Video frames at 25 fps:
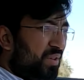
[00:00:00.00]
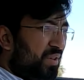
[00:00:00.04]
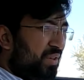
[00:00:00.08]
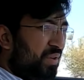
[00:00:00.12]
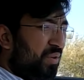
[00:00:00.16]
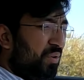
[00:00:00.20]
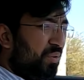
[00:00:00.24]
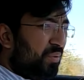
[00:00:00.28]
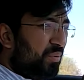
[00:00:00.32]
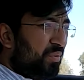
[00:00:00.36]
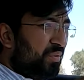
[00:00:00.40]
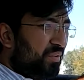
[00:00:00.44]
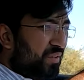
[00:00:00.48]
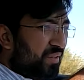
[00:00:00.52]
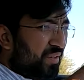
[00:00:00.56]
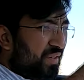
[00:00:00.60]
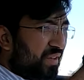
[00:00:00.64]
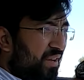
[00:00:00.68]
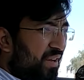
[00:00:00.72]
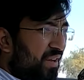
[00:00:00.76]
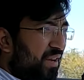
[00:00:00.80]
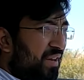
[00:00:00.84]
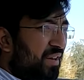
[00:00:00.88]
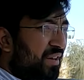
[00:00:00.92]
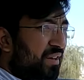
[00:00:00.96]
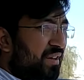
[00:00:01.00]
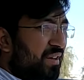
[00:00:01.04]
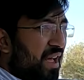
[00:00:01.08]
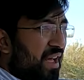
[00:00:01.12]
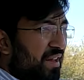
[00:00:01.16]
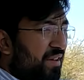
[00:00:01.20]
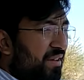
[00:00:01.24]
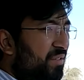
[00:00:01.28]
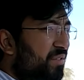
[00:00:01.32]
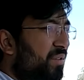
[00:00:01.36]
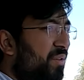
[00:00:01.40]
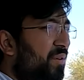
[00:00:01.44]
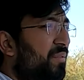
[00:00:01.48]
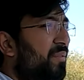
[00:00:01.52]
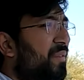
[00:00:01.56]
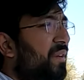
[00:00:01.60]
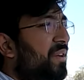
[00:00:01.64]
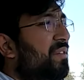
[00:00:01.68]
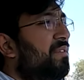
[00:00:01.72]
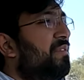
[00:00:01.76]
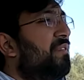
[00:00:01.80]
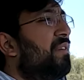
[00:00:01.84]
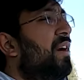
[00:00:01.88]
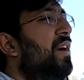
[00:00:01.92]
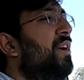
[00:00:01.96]
cruise in that sort of
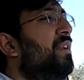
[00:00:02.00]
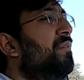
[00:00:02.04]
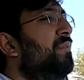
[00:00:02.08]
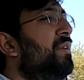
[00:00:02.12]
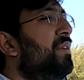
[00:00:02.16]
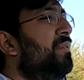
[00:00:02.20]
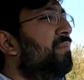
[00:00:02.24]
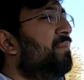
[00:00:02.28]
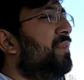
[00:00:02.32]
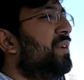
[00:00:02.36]
environment.